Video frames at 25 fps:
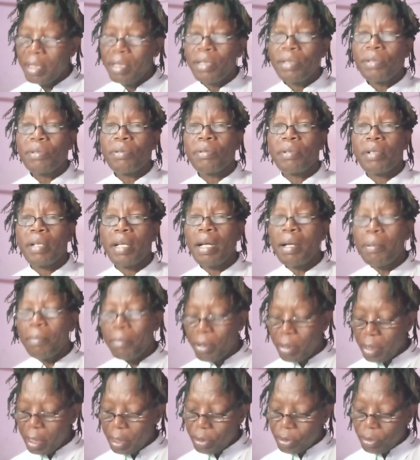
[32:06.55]
So now I'm
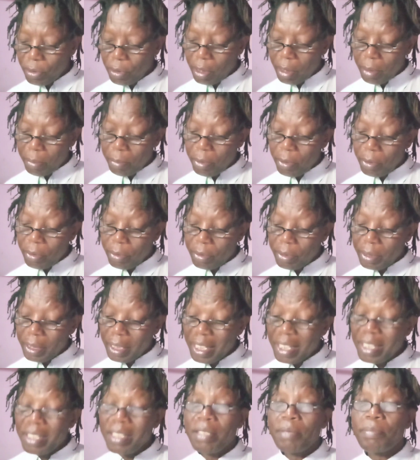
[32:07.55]
going to talk about
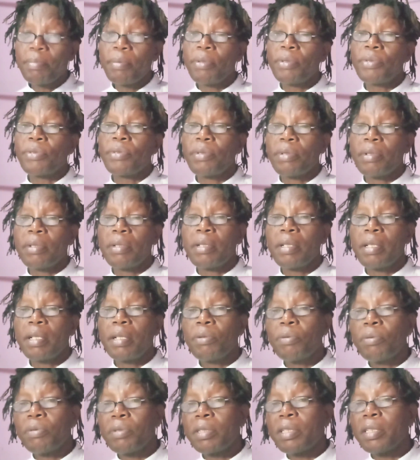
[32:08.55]
Higgs boson
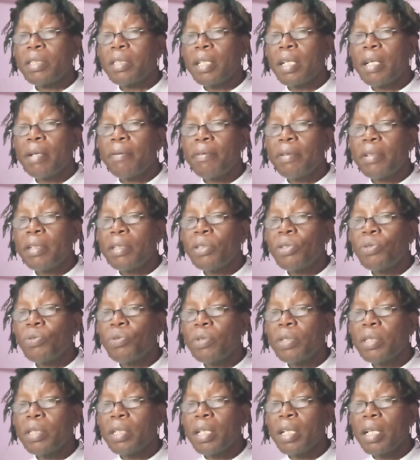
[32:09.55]
that was discovered in
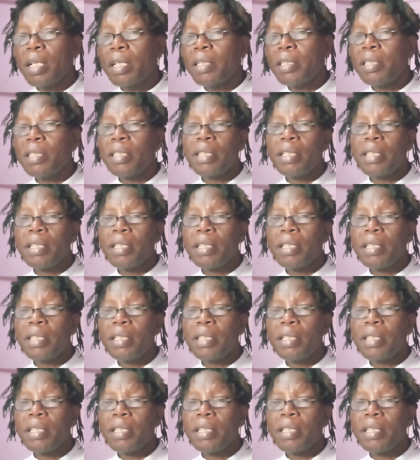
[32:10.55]
Switzerland,